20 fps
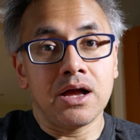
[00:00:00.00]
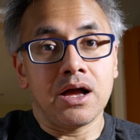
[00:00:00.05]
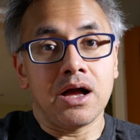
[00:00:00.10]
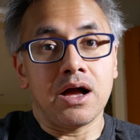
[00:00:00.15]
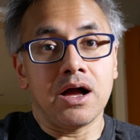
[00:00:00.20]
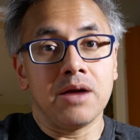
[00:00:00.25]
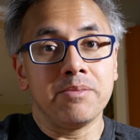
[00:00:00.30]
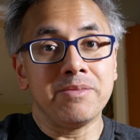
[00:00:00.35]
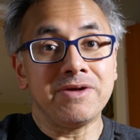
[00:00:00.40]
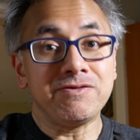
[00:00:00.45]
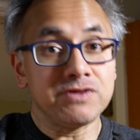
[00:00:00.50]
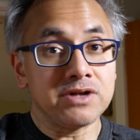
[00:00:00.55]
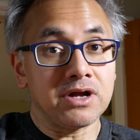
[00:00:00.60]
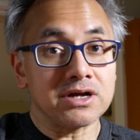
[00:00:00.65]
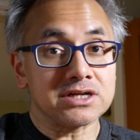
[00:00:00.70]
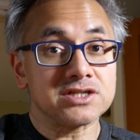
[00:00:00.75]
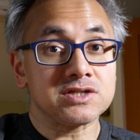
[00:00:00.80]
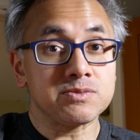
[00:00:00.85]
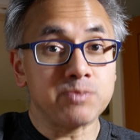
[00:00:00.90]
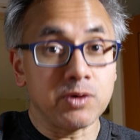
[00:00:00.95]
If you'd
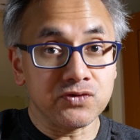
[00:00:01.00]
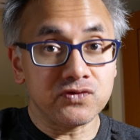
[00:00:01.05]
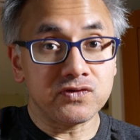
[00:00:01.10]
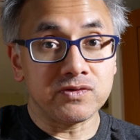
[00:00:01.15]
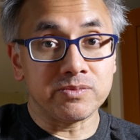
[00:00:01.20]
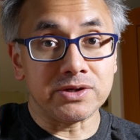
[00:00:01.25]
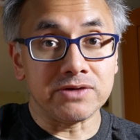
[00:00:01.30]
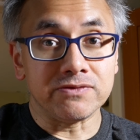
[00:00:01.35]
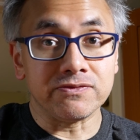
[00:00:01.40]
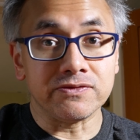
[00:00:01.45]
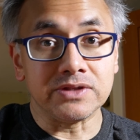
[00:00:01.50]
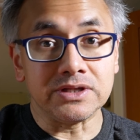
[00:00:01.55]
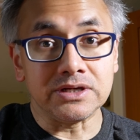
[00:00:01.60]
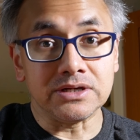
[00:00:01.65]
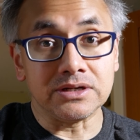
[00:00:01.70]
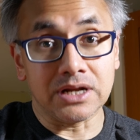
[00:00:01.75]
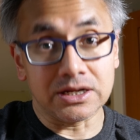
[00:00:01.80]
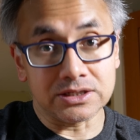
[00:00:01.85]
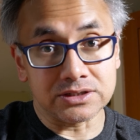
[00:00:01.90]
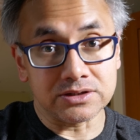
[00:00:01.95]
like to sponsor me for
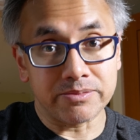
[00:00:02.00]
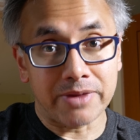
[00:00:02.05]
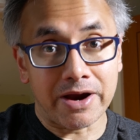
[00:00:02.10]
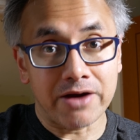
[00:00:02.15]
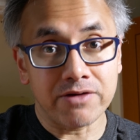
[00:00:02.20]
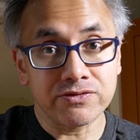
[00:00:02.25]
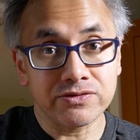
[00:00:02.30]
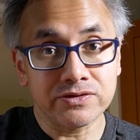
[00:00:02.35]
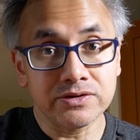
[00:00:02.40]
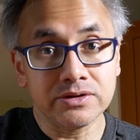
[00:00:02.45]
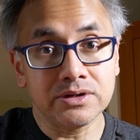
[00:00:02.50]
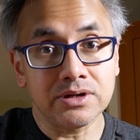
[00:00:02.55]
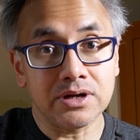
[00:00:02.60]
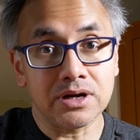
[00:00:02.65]
the London Marathon,